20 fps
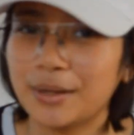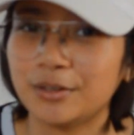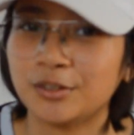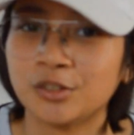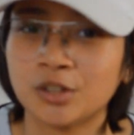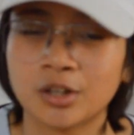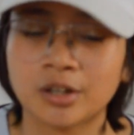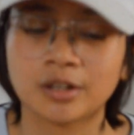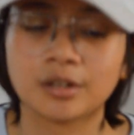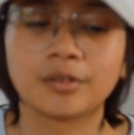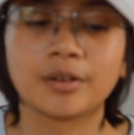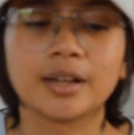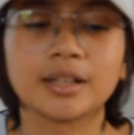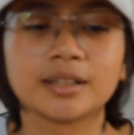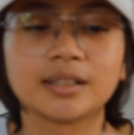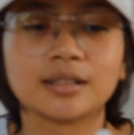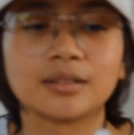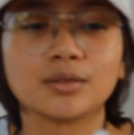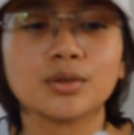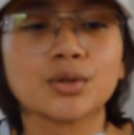my drawer
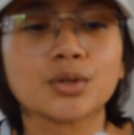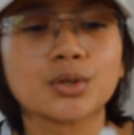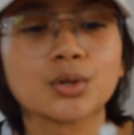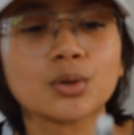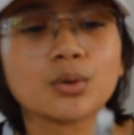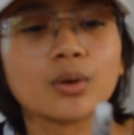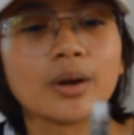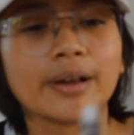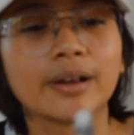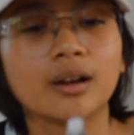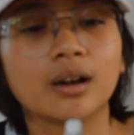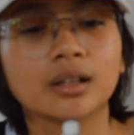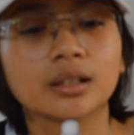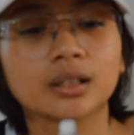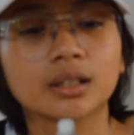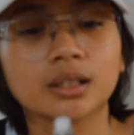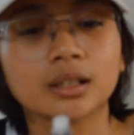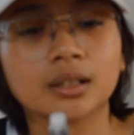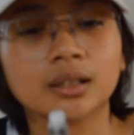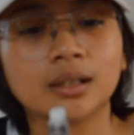right now, so I got
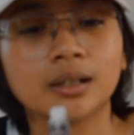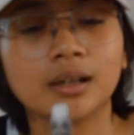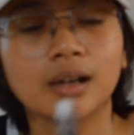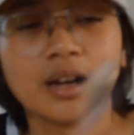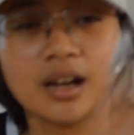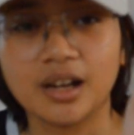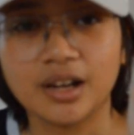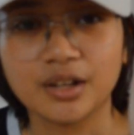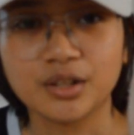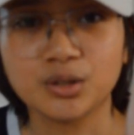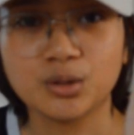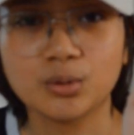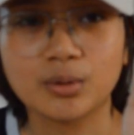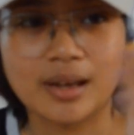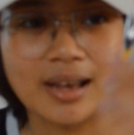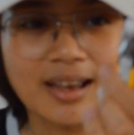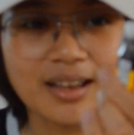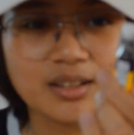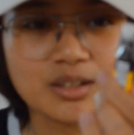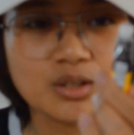a new
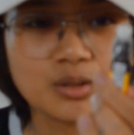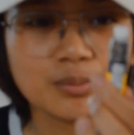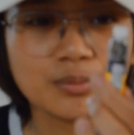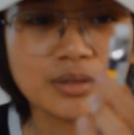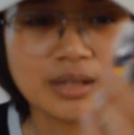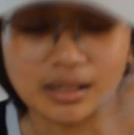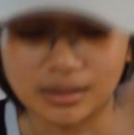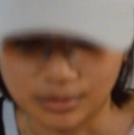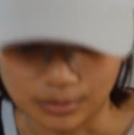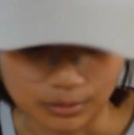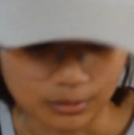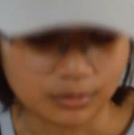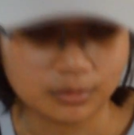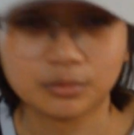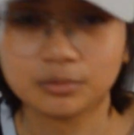cadmium yellow